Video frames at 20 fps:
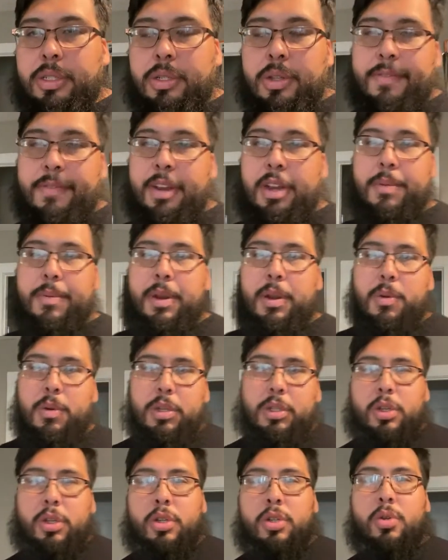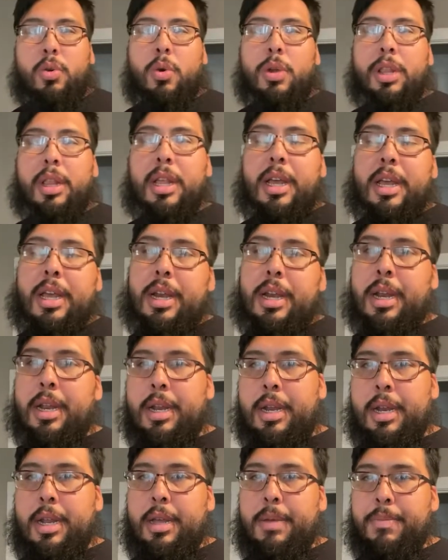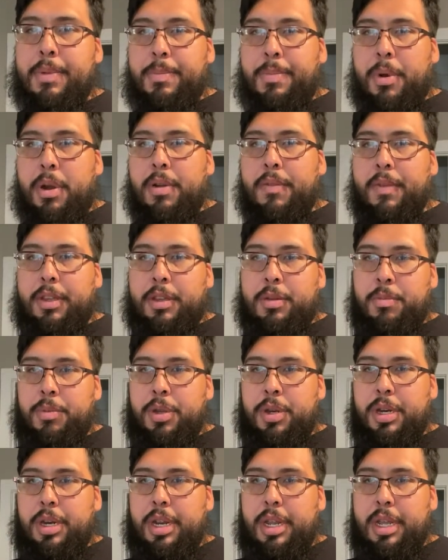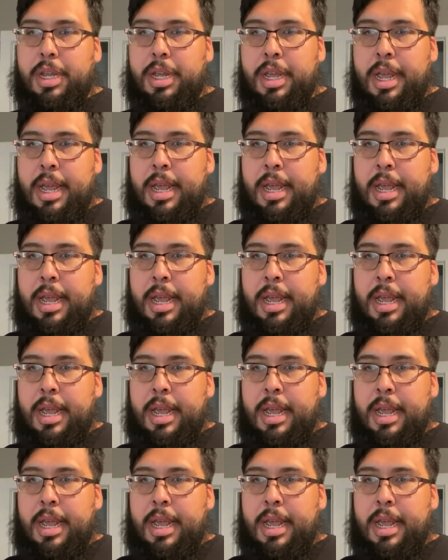So if anybody wants to join that and be part of the community,